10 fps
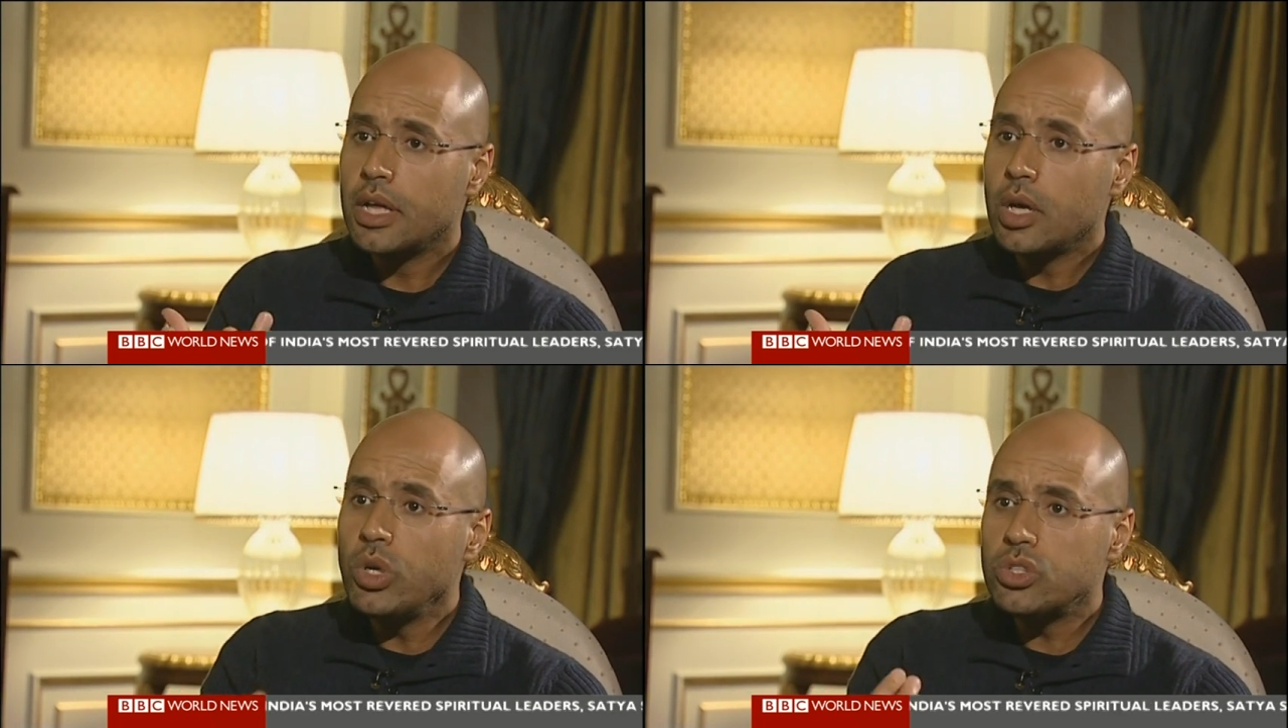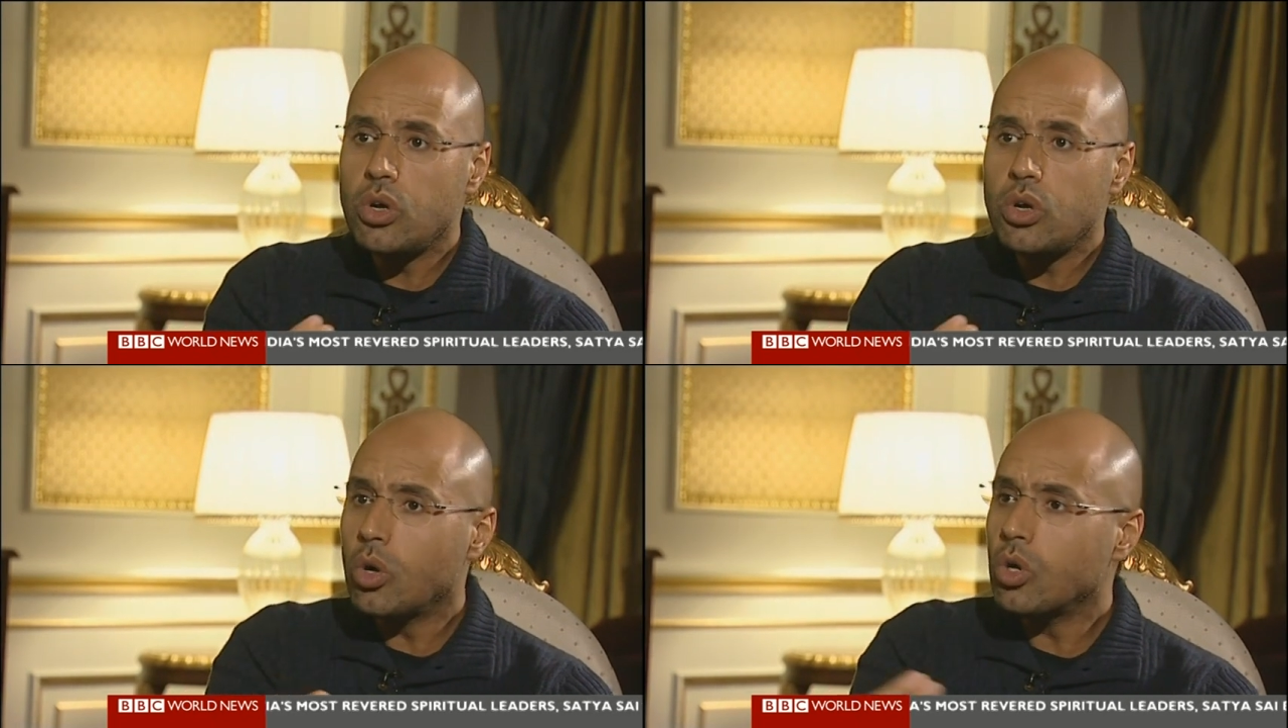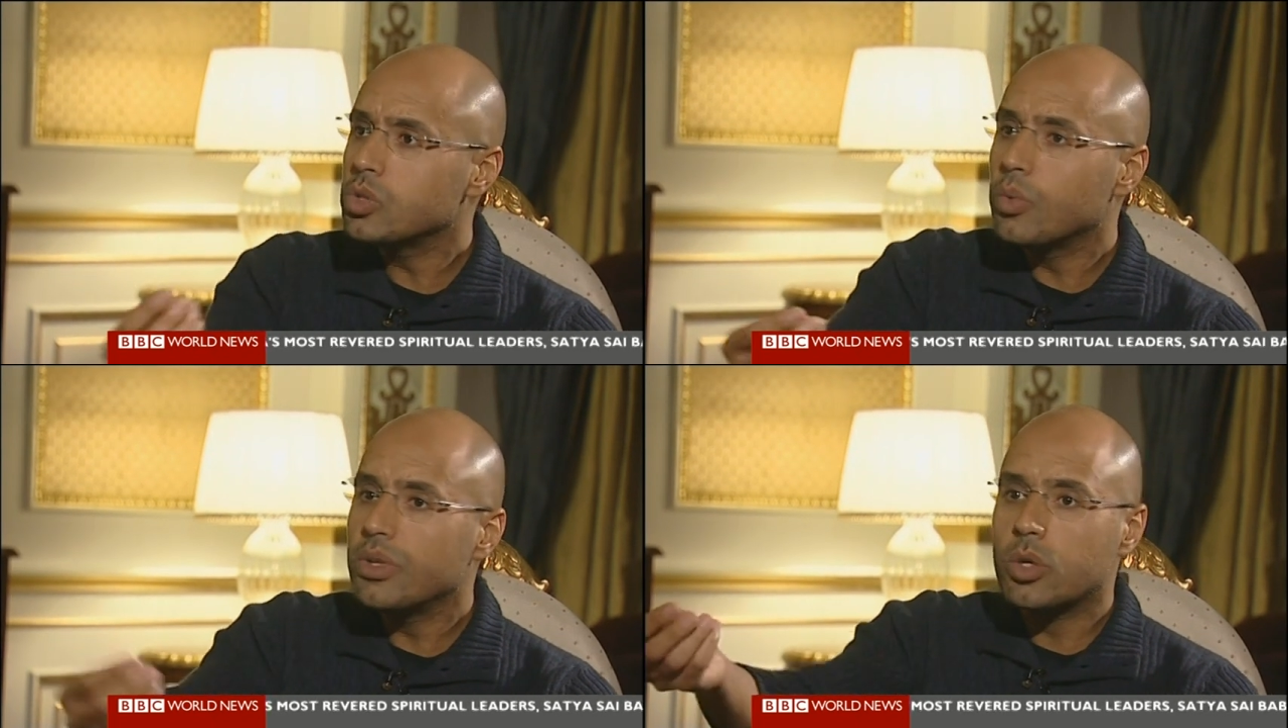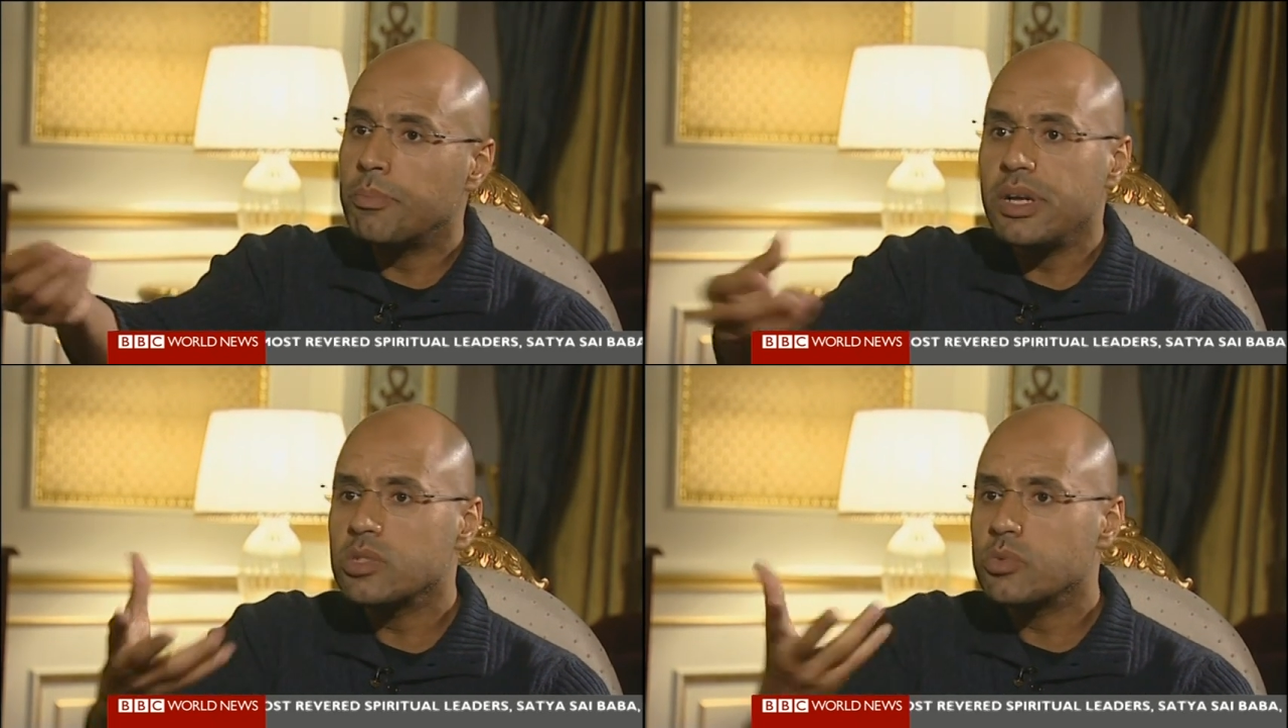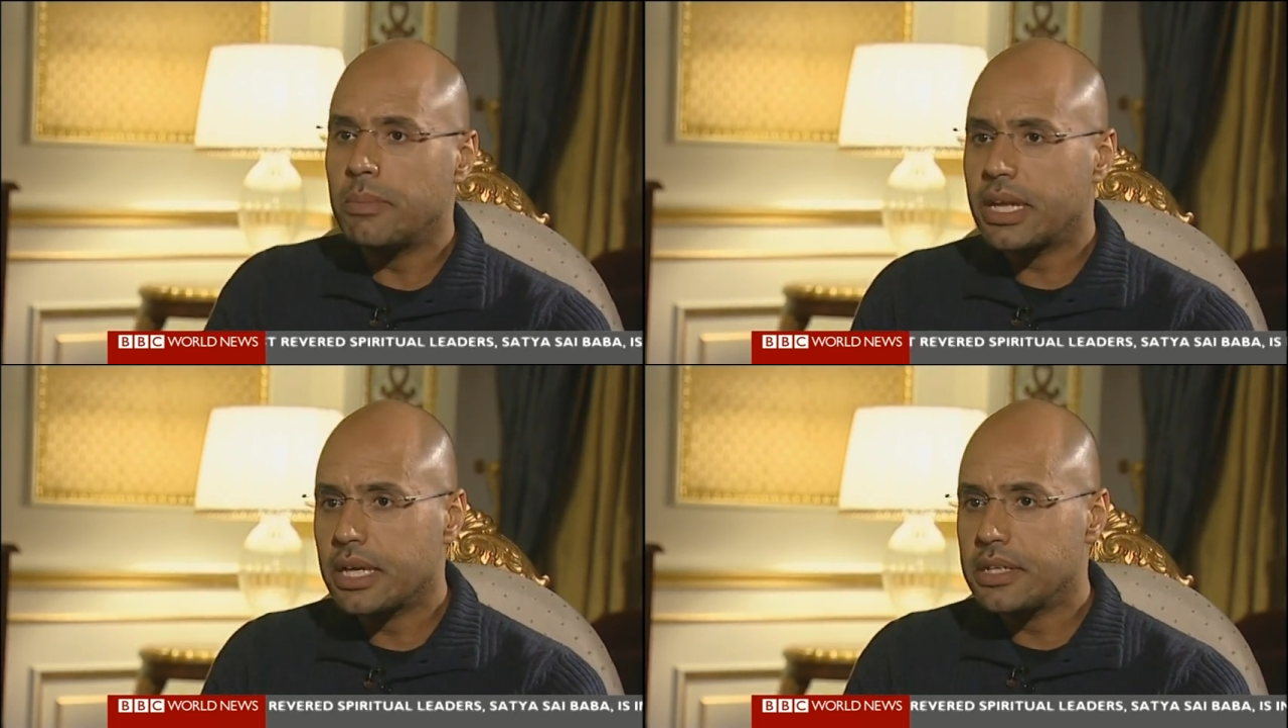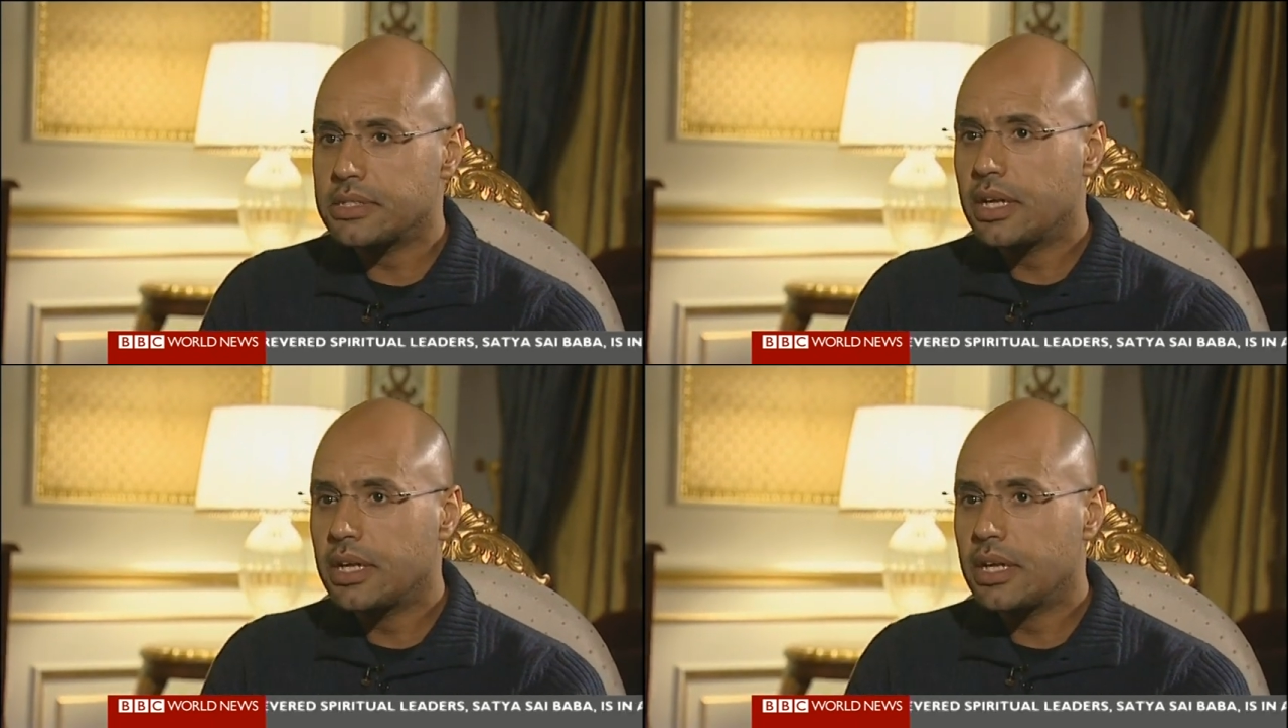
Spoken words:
We talked also with the Europeans, with the Americans.